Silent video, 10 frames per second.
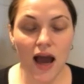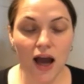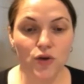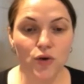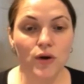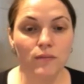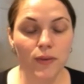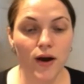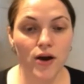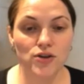and you can
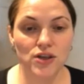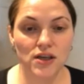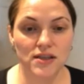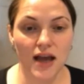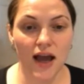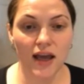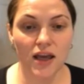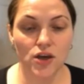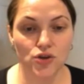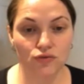purchase
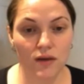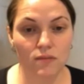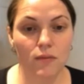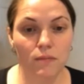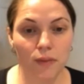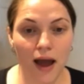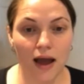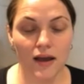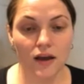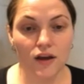a treatment
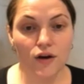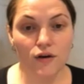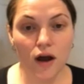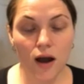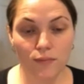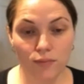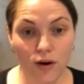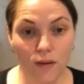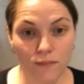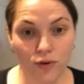pack
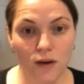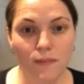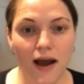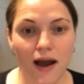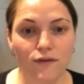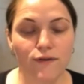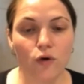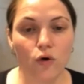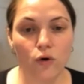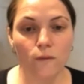and product pack
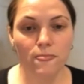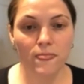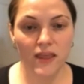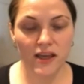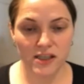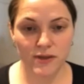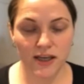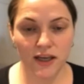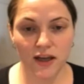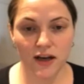for this
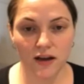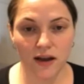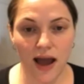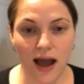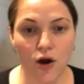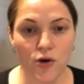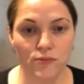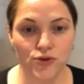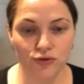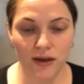particular
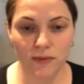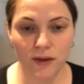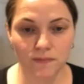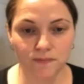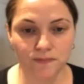at-home treatment.